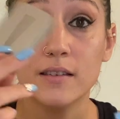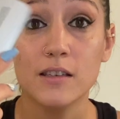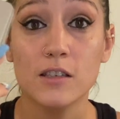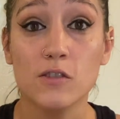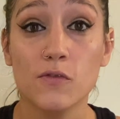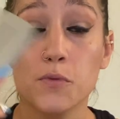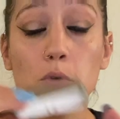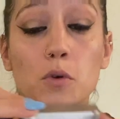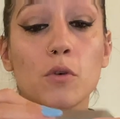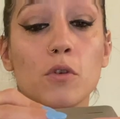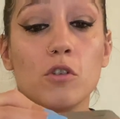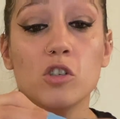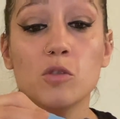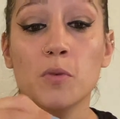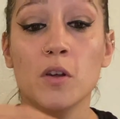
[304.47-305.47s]
is full, you
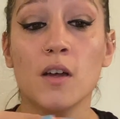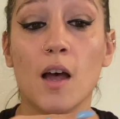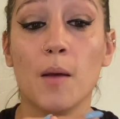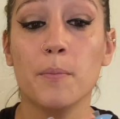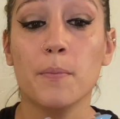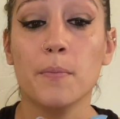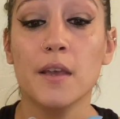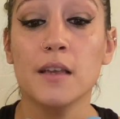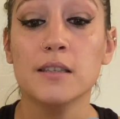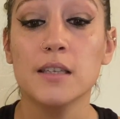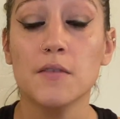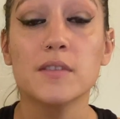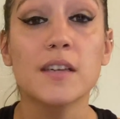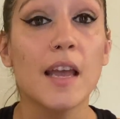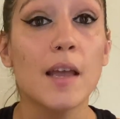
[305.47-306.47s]
just put a piece
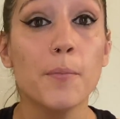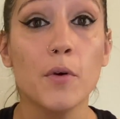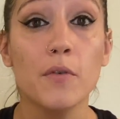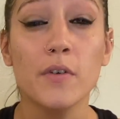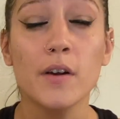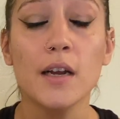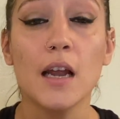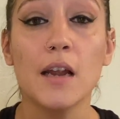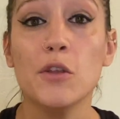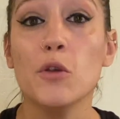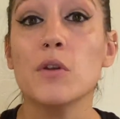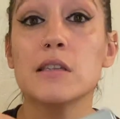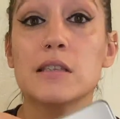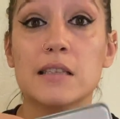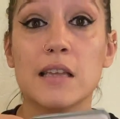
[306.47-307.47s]
of tape over it and you
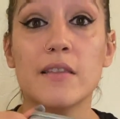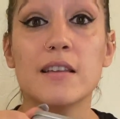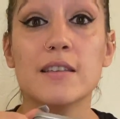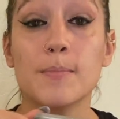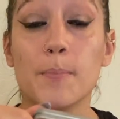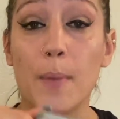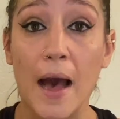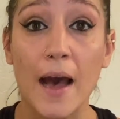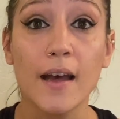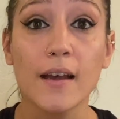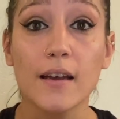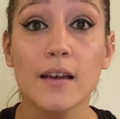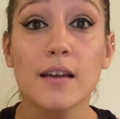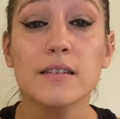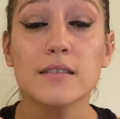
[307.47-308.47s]
can send this
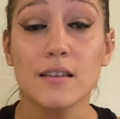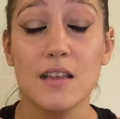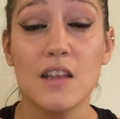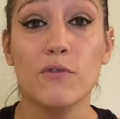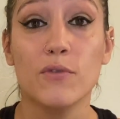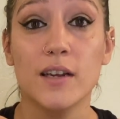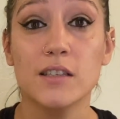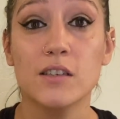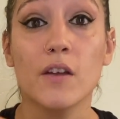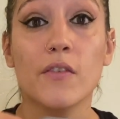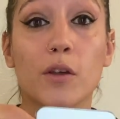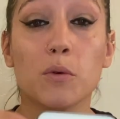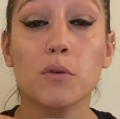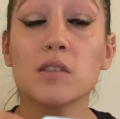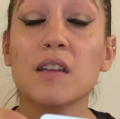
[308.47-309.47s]
back to Leaf Razor and
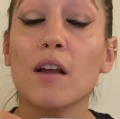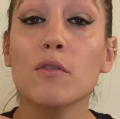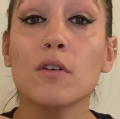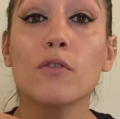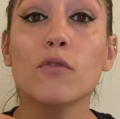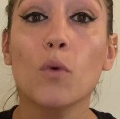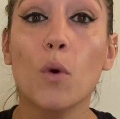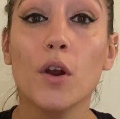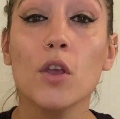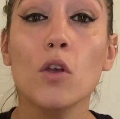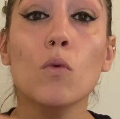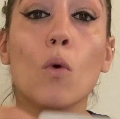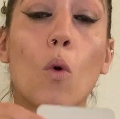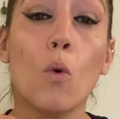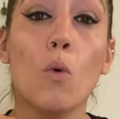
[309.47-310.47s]
they'll recycle it for
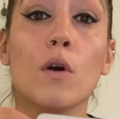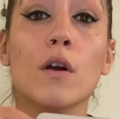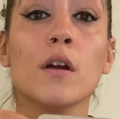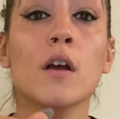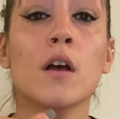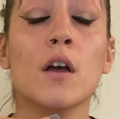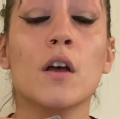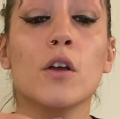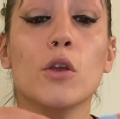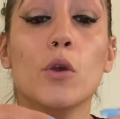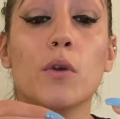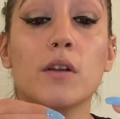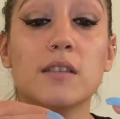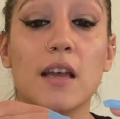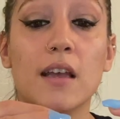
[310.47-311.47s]
you, or you
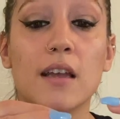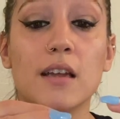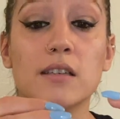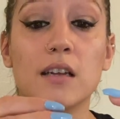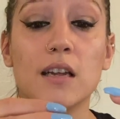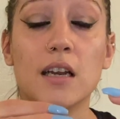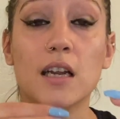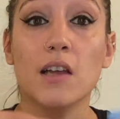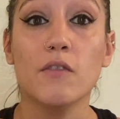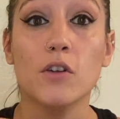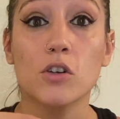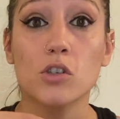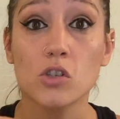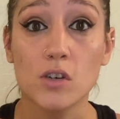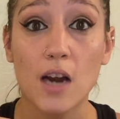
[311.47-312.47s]
can take it to any of your
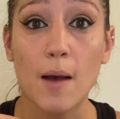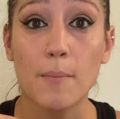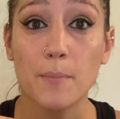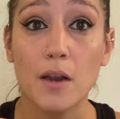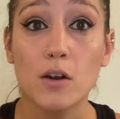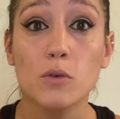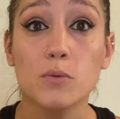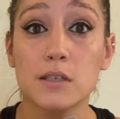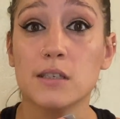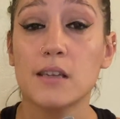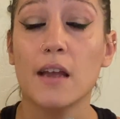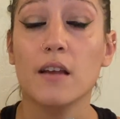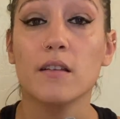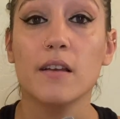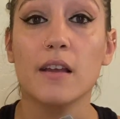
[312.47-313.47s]
scrap metal
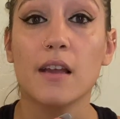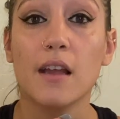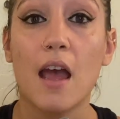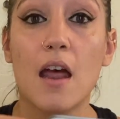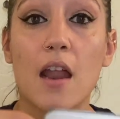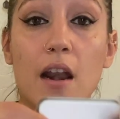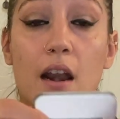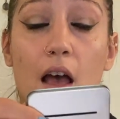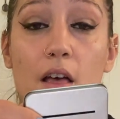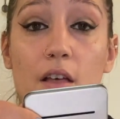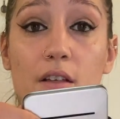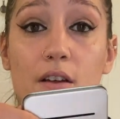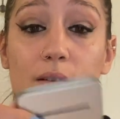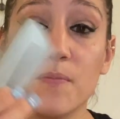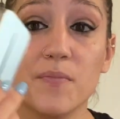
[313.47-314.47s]
recycling and
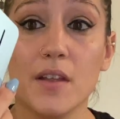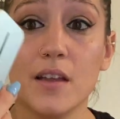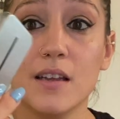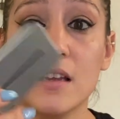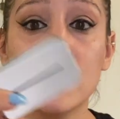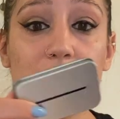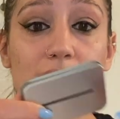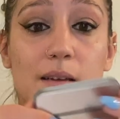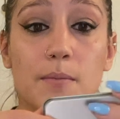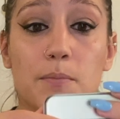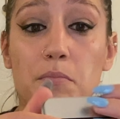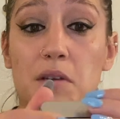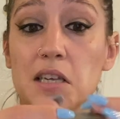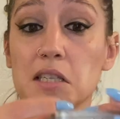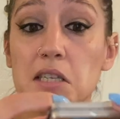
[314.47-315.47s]
easy
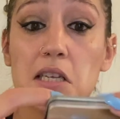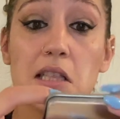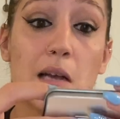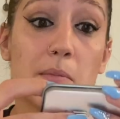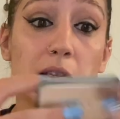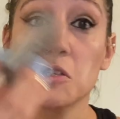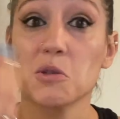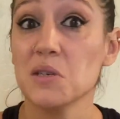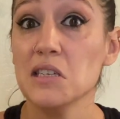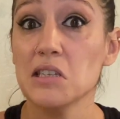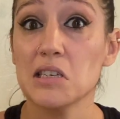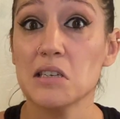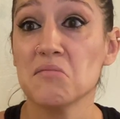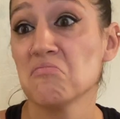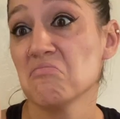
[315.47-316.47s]
peasy lemon
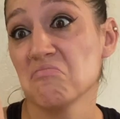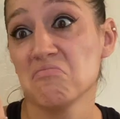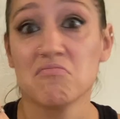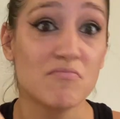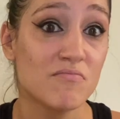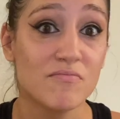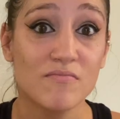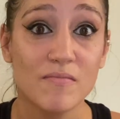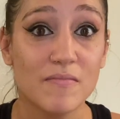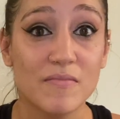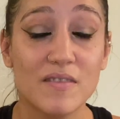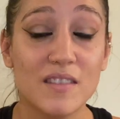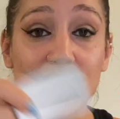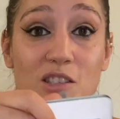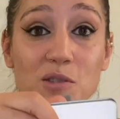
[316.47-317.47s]
squeezy. It's